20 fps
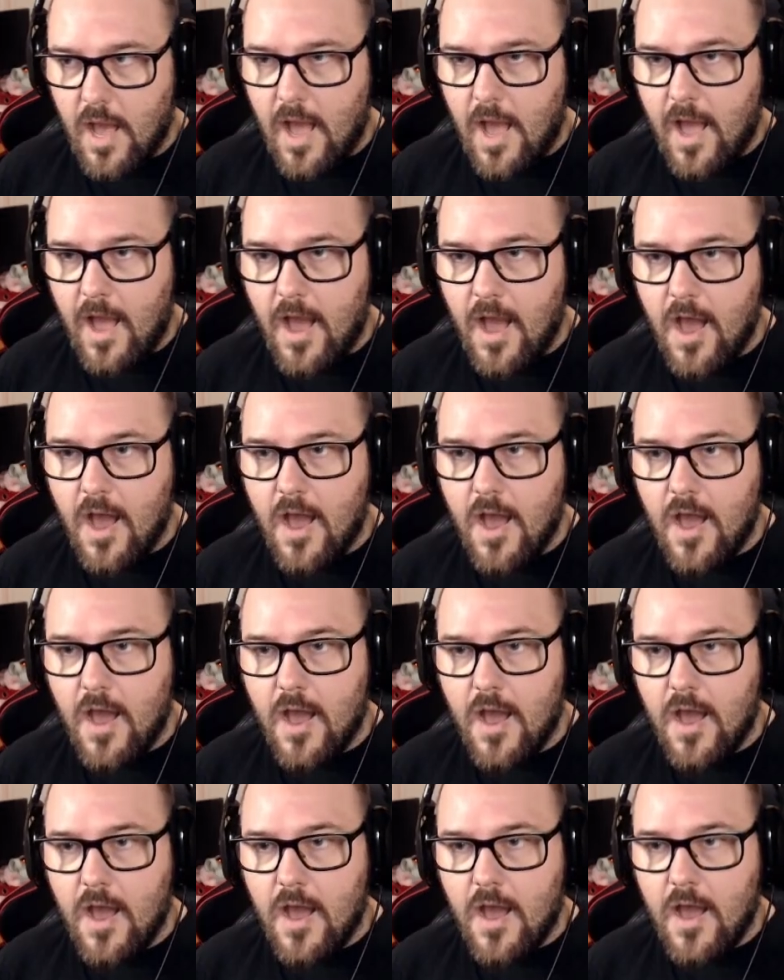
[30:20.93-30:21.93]

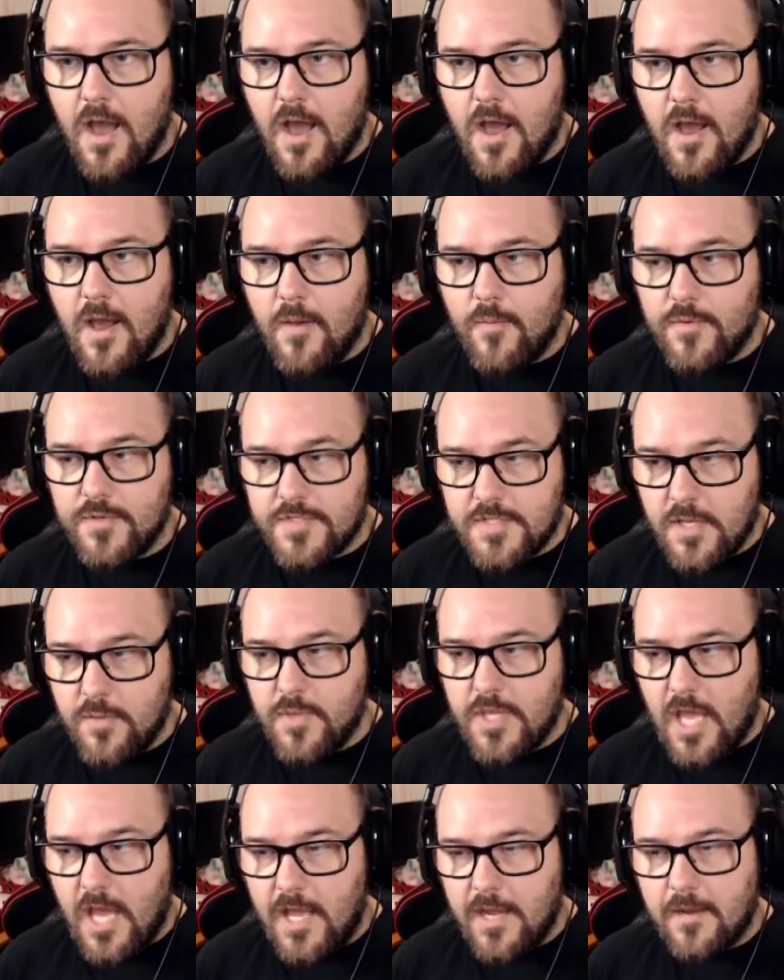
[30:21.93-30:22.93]
Uh, we'll say
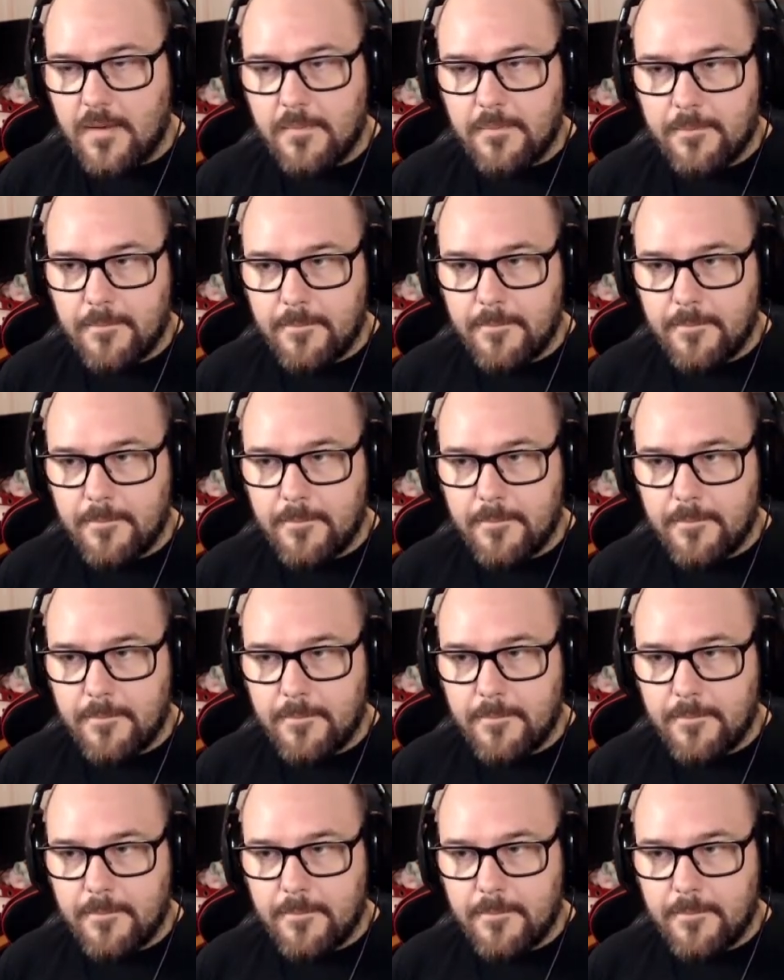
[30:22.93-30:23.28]
we got it.